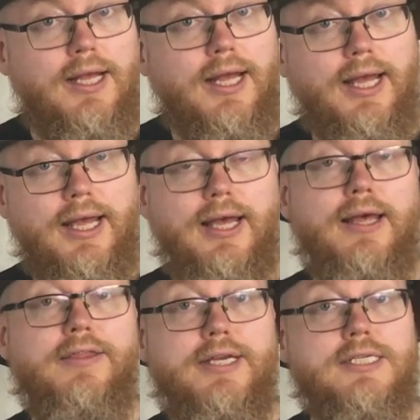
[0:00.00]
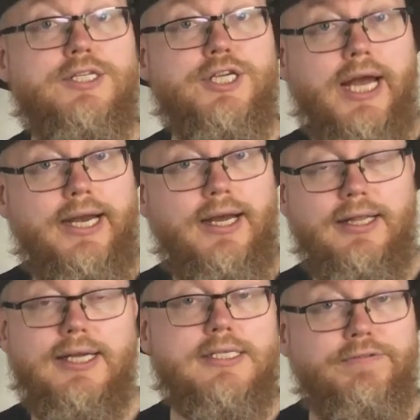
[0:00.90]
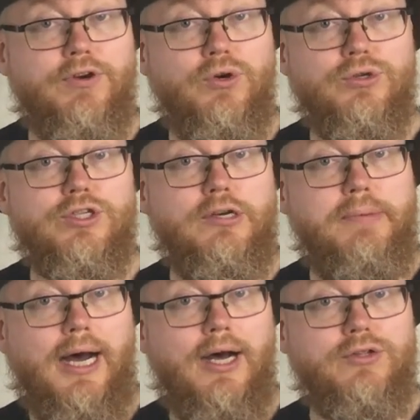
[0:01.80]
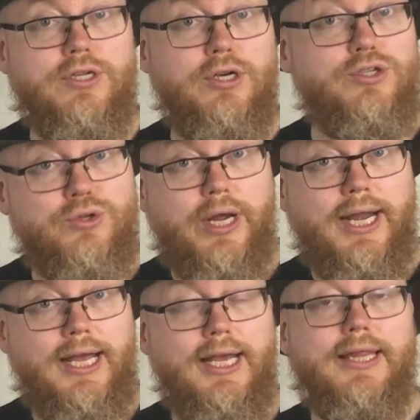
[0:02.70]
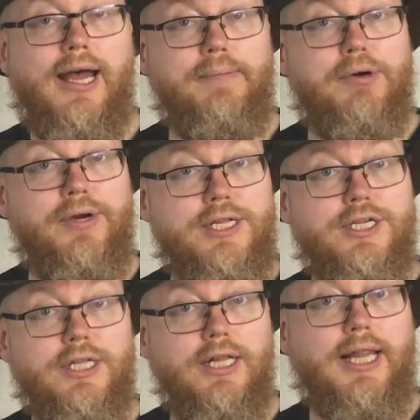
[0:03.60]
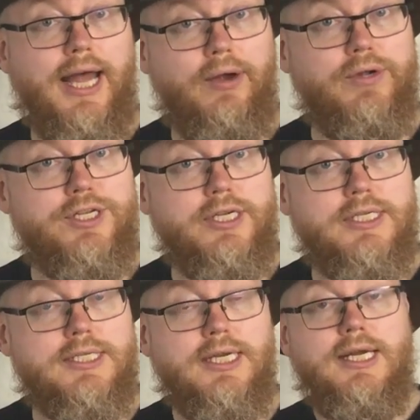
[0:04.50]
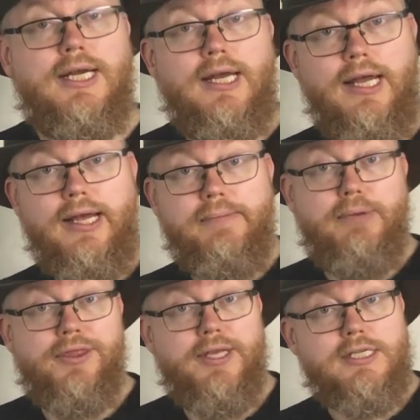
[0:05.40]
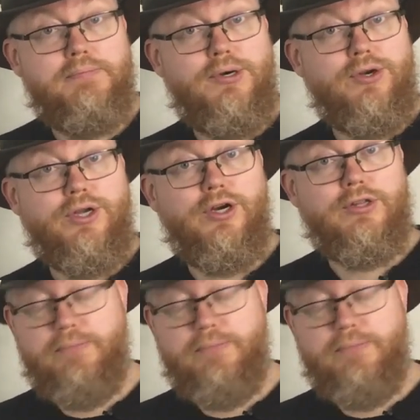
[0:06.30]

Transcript: This channel is of course about Australian Aboriginal languages, but this book got